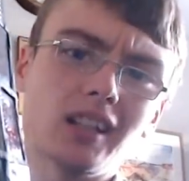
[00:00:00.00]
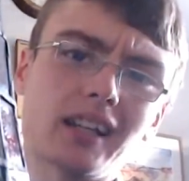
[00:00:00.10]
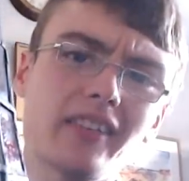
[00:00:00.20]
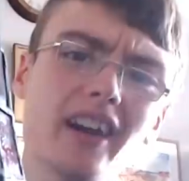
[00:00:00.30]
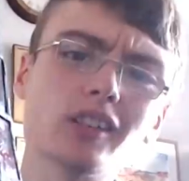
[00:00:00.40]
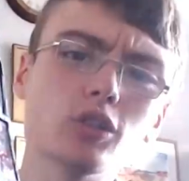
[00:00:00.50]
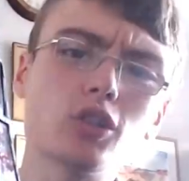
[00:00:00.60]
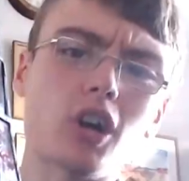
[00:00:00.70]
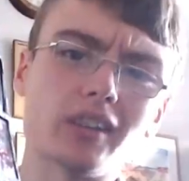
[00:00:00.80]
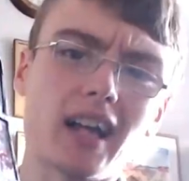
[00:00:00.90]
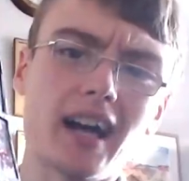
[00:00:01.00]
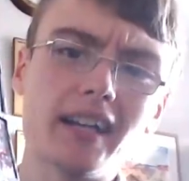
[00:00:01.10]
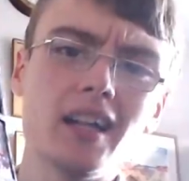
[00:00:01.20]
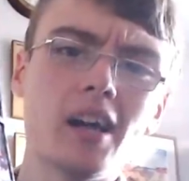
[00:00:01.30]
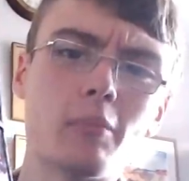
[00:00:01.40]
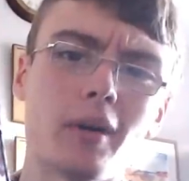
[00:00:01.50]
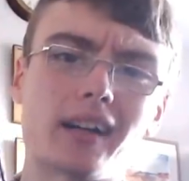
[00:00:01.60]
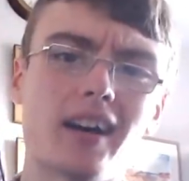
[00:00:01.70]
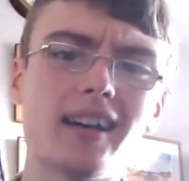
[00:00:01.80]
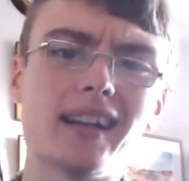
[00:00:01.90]
Like, I've had a look online, but I
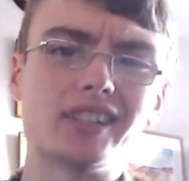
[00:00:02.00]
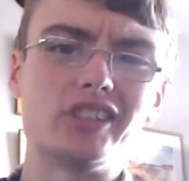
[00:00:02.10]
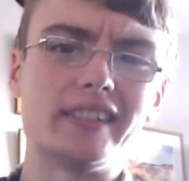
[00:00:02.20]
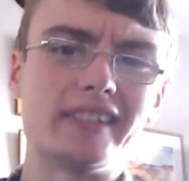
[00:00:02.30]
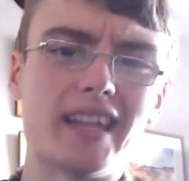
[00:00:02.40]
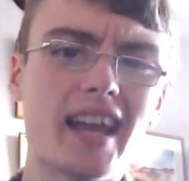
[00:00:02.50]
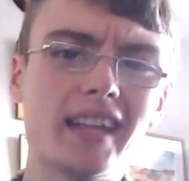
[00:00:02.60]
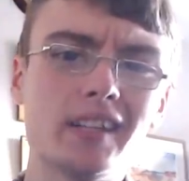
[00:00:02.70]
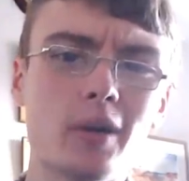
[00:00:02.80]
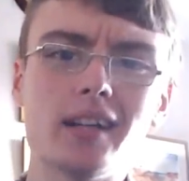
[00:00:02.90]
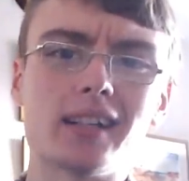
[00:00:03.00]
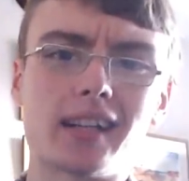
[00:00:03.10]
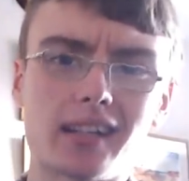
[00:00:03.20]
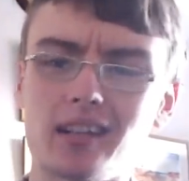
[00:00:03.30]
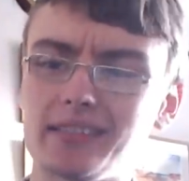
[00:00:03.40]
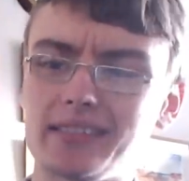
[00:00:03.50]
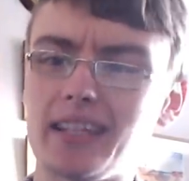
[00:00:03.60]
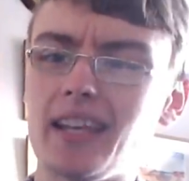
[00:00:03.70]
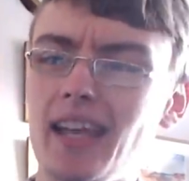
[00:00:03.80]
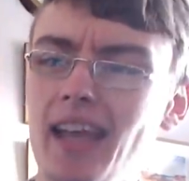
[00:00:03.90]
can't actually see it anywhere. Like, I can't
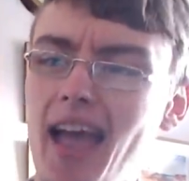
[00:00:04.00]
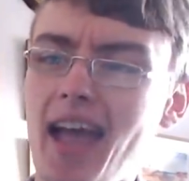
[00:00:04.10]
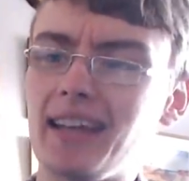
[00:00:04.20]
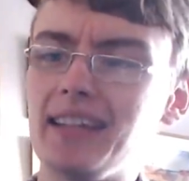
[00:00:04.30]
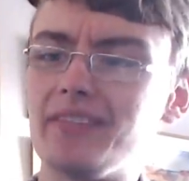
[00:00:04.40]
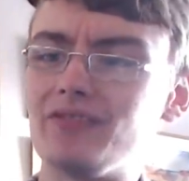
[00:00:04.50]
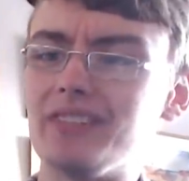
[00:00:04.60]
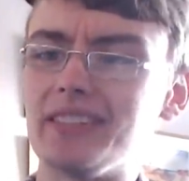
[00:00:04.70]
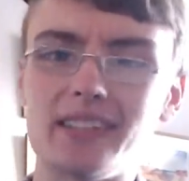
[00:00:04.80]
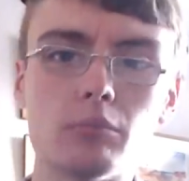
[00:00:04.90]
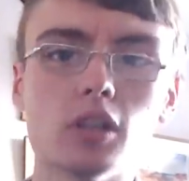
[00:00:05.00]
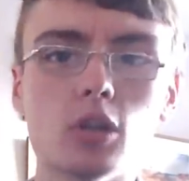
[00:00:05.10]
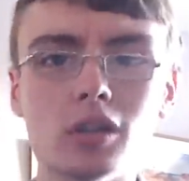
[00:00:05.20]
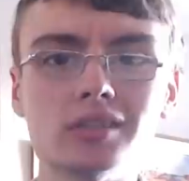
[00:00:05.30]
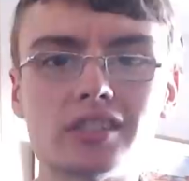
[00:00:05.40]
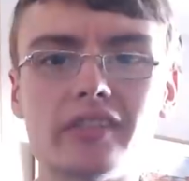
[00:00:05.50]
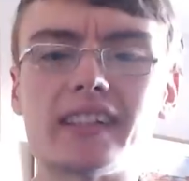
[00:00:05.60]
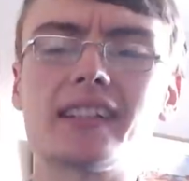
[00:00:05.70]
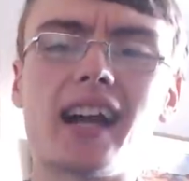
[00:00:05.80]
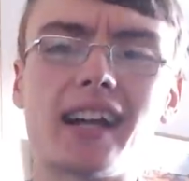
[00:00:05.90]
see any similar ones to
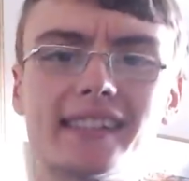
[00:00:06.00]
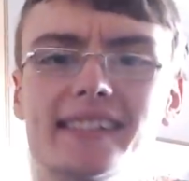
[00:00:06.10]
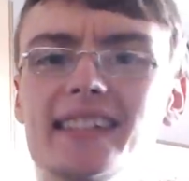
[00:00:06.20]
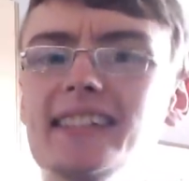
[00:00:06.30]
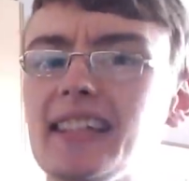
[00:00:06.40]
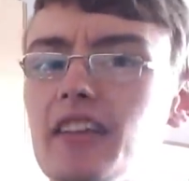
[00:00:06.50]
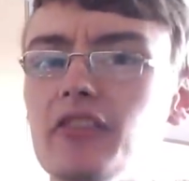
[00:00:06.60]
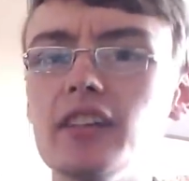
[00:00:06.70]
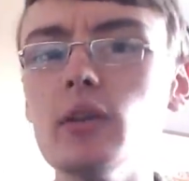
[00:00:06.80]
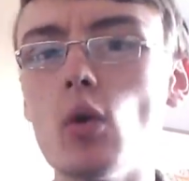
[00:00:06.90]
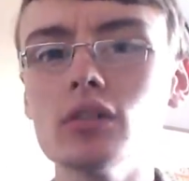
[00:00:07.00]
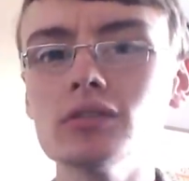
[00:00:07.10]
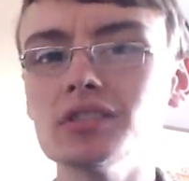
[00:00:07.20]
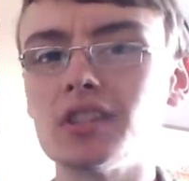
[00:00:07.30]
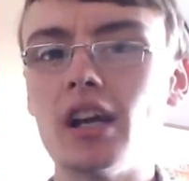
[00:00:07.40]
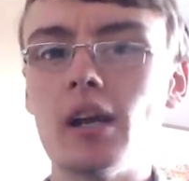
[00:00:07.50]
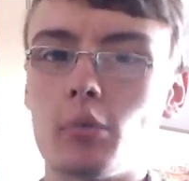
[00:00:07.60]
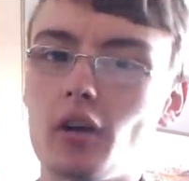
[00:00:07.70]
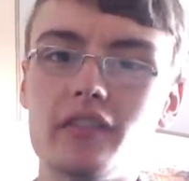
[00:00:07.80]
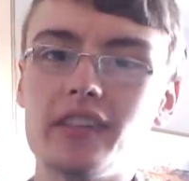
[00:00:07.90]
this. I, I can see Tiffany ones,
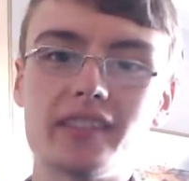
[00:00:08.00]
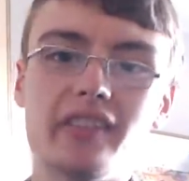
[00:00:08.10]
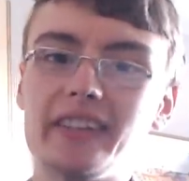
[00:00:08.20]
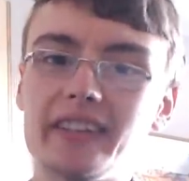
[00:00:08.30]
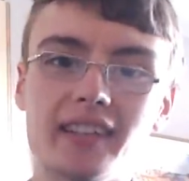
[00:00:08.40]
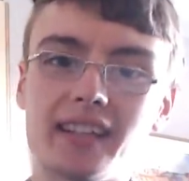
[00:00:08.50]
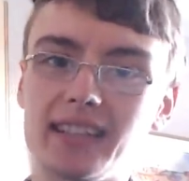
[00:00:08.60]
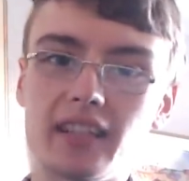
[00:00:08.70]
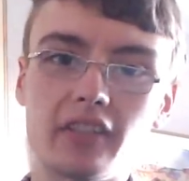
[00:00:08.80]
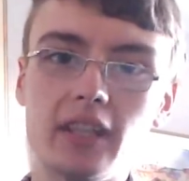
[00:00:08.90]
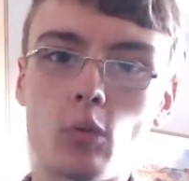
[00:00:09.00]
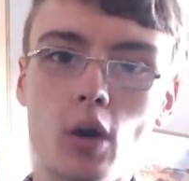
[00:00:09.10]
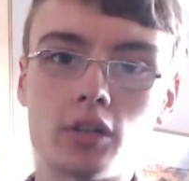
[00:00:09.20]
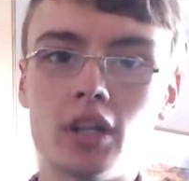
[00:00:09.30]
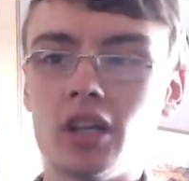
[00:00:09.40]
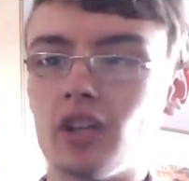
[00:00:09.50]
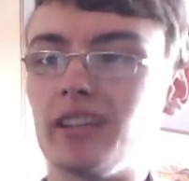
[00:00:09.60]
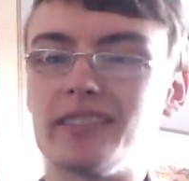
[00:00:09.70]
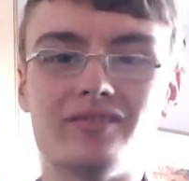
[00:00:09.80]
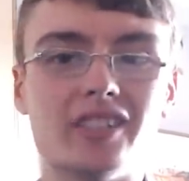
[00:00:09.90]
but obviously this isn't a Tiffany one,
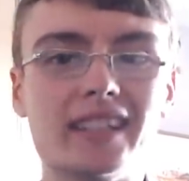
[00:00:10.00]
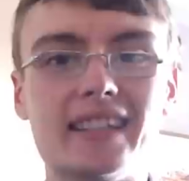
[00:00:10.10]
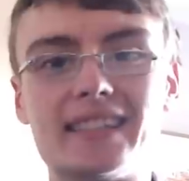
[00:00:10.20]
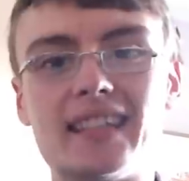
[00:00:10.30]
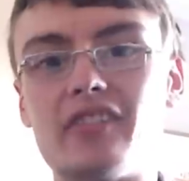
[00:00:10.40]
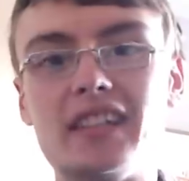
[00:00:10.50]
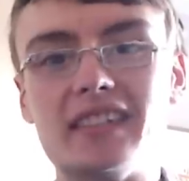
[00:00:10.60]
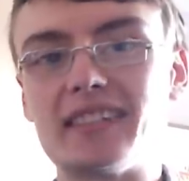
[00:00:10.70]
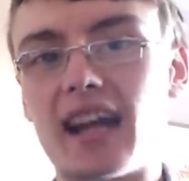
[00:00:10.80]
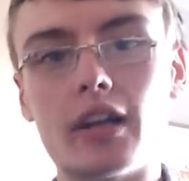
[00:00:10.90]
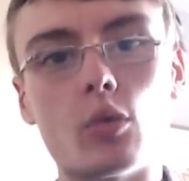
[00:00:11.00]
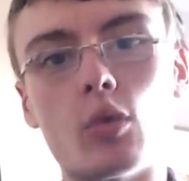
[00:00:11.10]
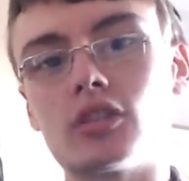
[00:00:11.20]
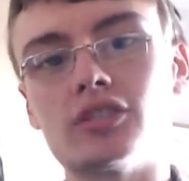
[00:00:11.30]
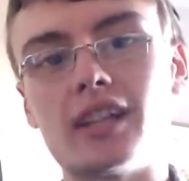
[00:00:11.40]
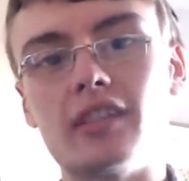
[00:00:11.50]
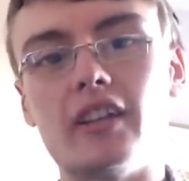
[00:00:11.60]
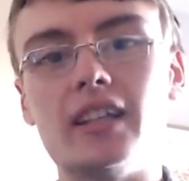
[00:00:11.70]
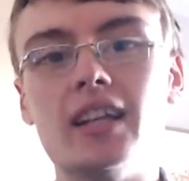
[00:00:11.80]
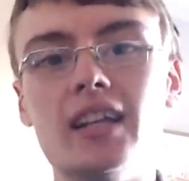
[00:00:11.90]
or it isn't really a Tiffany style one or
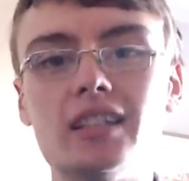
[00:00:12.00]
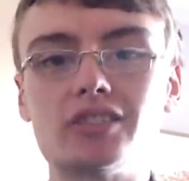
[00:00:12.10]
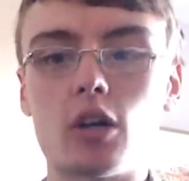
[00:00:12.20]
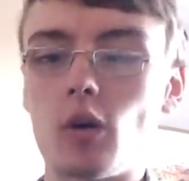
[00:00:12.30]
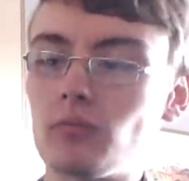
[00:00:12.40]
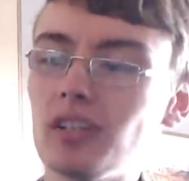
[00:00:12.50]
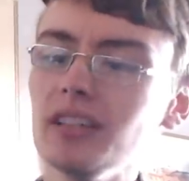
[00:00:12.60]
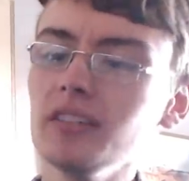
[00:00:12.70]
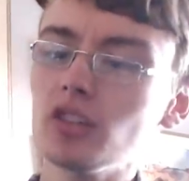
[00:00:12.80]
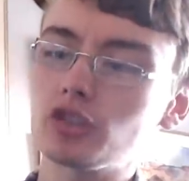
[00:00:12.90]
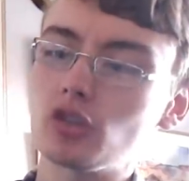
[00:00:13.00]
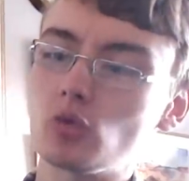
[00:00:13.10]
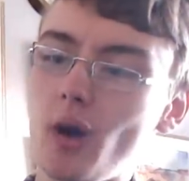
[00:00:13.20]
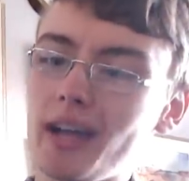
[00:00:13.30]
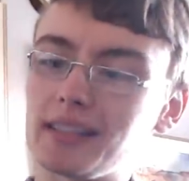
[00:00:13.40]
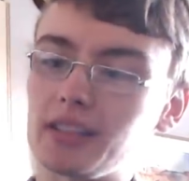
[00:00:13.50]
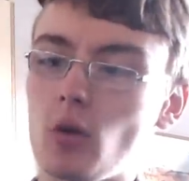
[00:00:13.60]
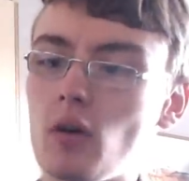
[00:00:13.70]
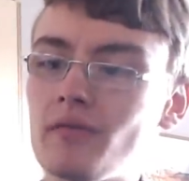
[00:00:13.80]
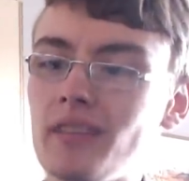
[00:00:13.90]
anything. So I'm really not sure where to
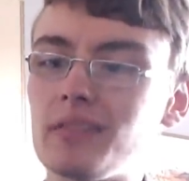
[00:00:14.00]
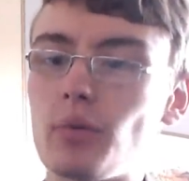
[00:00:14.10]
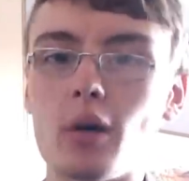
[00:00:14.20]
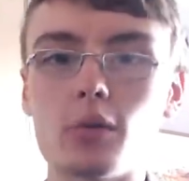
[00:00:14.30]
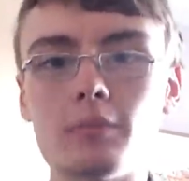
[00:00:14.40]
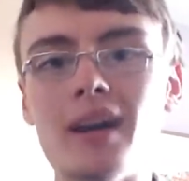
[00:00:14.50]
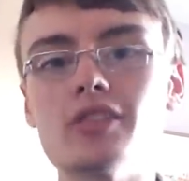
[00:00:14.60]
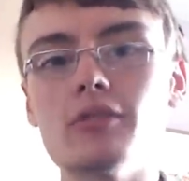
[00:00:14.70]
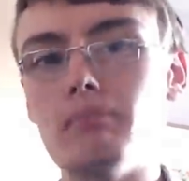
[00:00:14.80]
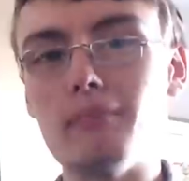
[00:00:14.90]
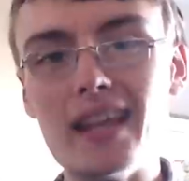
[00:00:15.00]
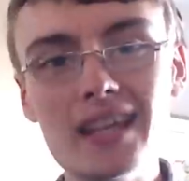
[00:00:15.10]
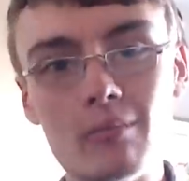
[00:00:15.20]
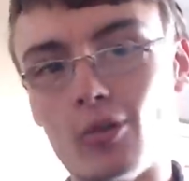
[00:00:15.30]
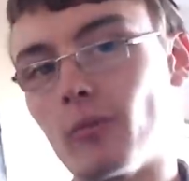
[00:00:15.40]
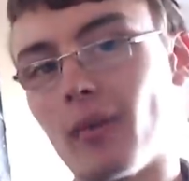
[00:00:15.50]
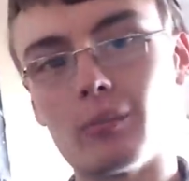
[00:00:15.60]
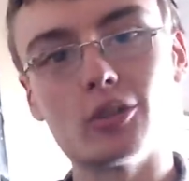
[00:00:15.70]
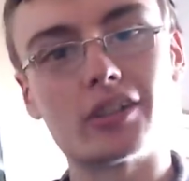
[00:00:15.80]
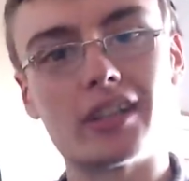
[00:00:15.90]
go on this, but I would imagine minimum
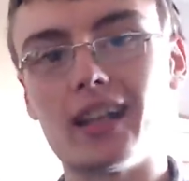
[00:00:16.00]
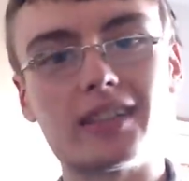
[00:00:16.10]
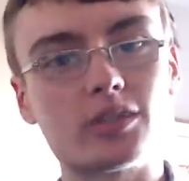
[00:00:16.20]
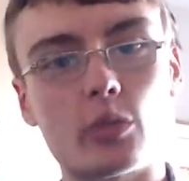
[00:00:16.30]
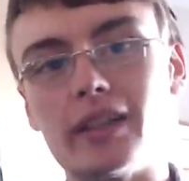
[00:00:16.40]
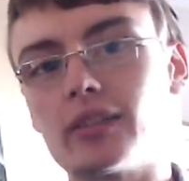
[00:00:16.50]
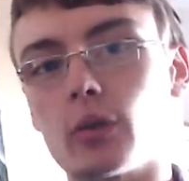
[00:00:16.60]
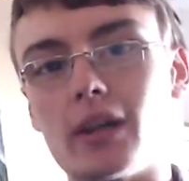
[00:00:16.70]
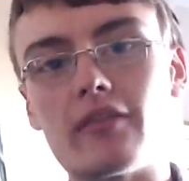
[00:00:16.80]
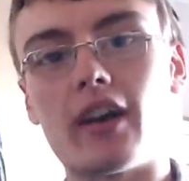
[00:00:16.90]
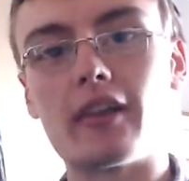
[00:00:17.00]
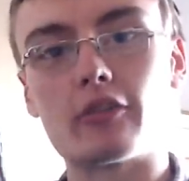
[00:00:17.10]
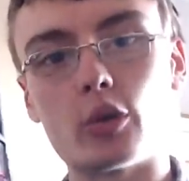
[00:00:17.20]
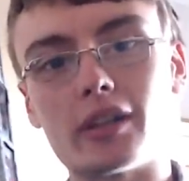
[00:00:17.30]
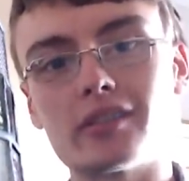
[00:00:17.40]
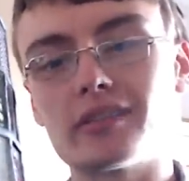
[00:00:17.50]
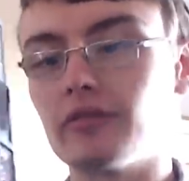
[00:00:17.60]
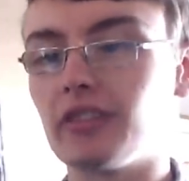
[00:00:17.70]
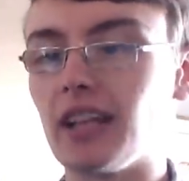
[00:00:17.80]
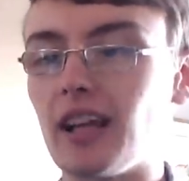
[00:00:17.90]
I'm looking like 20, 25 quid on
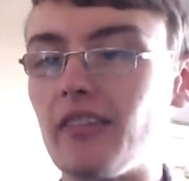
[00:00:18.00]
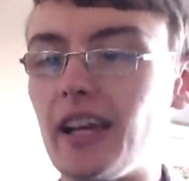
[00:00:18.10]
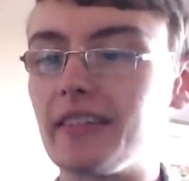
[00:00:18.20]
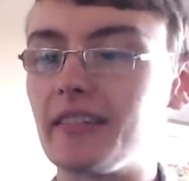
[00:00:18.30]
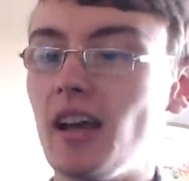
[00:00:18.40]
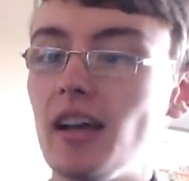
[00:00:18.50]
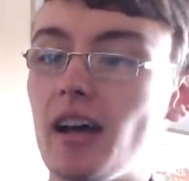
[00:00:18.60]
something like this.